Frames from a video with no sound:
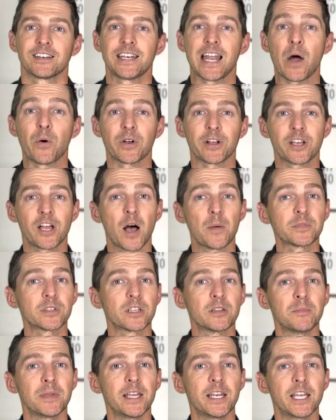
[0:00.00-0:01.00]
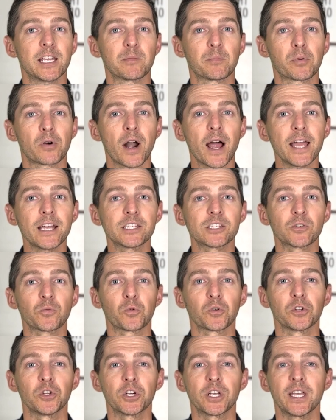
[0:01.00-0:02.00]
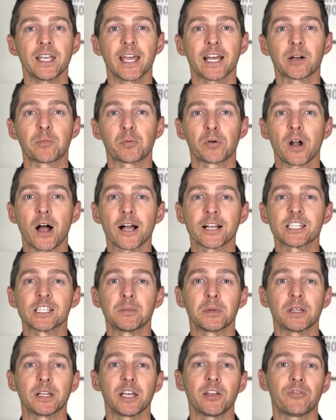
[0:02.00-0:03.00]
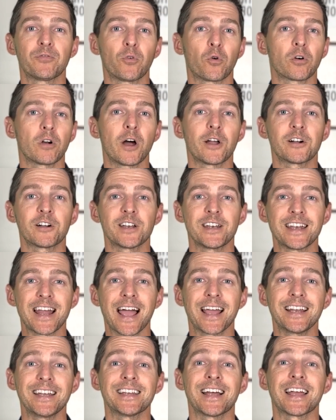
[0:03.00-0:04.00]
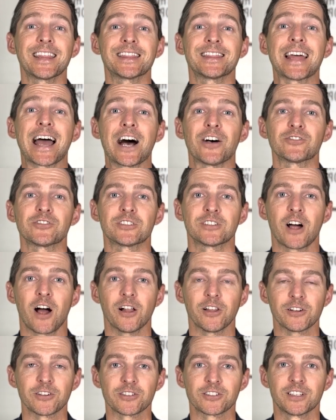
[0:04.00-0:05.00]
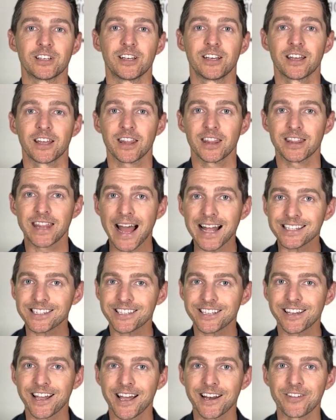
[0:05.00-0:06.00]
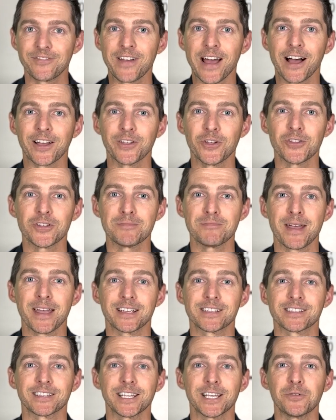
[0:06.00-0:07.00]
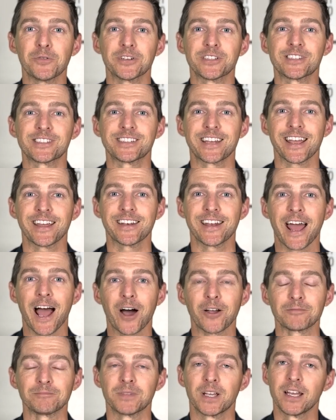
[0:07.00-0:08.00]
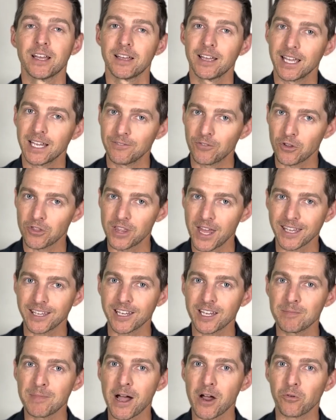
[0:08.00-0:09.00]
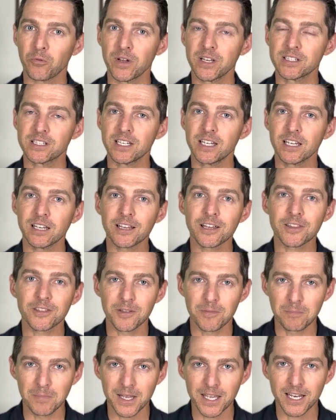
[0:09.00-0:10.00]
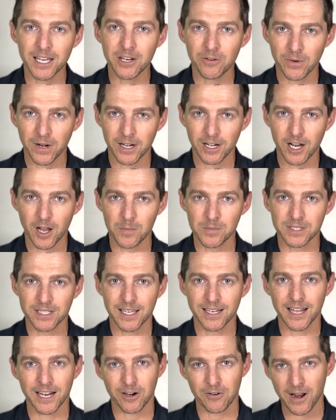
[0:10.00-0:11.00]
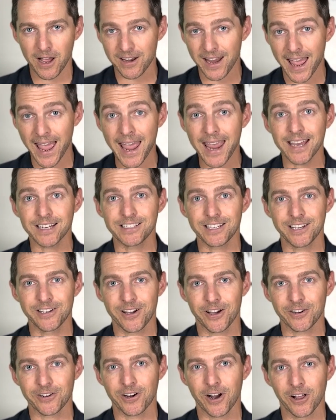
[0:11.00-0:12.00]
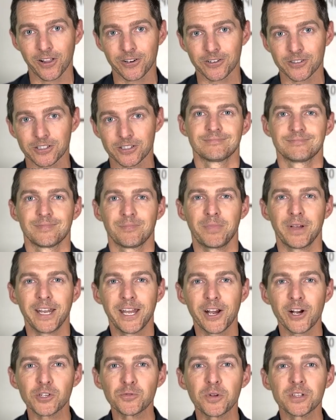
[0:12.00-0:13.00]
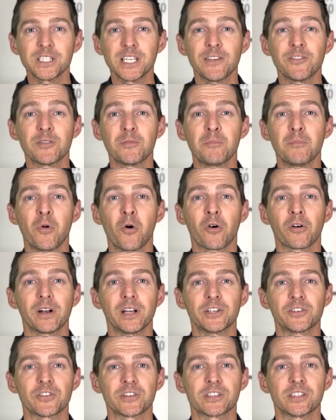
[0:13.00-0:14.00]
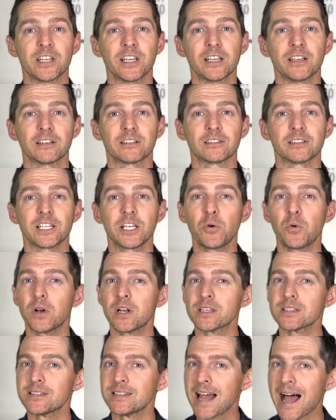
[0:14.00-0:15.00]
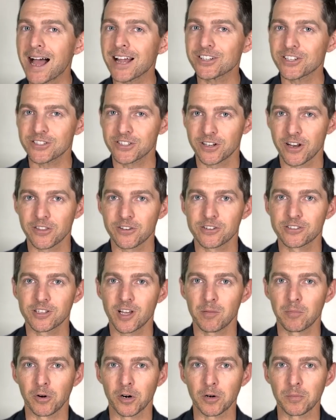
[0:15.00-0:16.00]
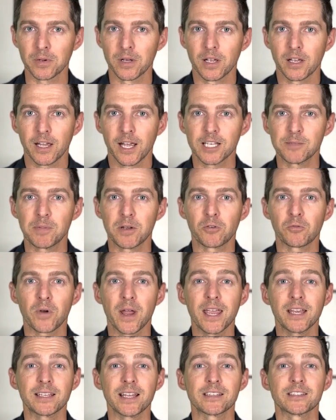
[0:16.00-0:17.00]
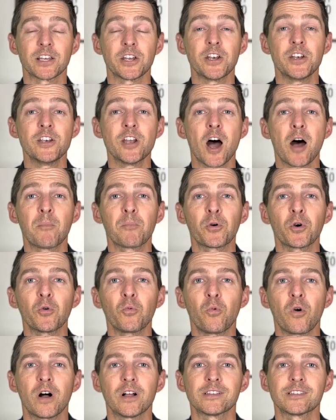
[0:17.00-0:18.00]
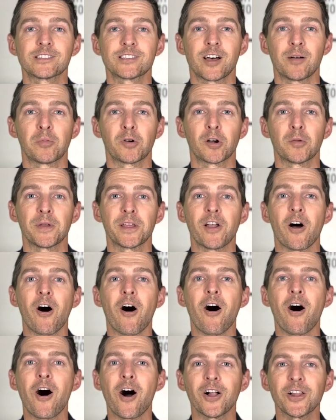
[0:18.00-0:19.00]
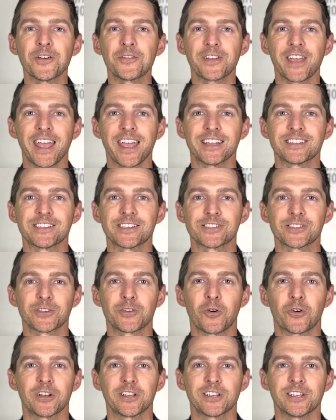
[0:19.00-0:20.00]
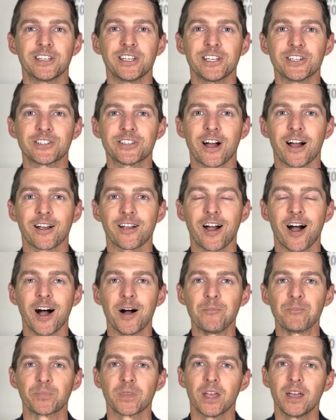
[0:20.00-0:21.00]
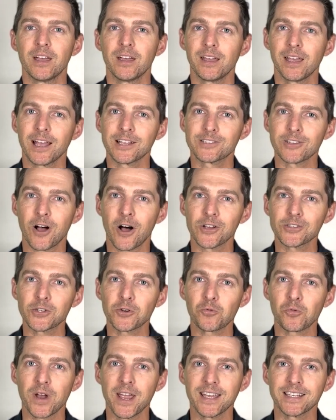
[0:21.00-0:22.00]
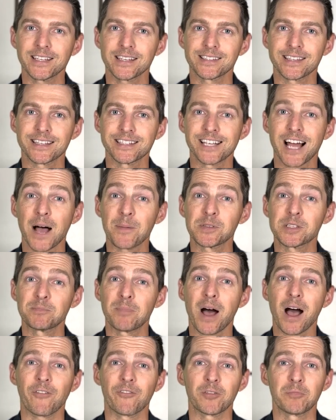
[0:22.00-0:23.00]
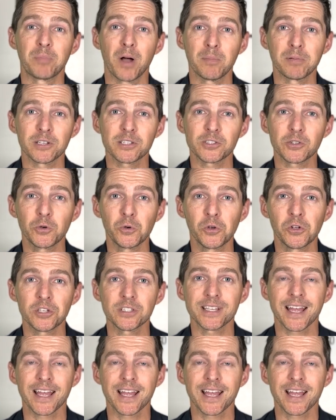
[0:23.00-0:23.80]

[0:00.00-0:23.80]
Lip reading: Now, when it comes to the median price, we're looking at approximately $499,000. That's the kind of value that makes Leawood stand out. And if you're thinking about renting, the median rent comes in at around $1,800. But here's what's even more interesting. Leawood is not just another suburb. It's been ranked as the #1 suburb in all of Kansas according to niche.com. It's also ranked as the top spot for public schools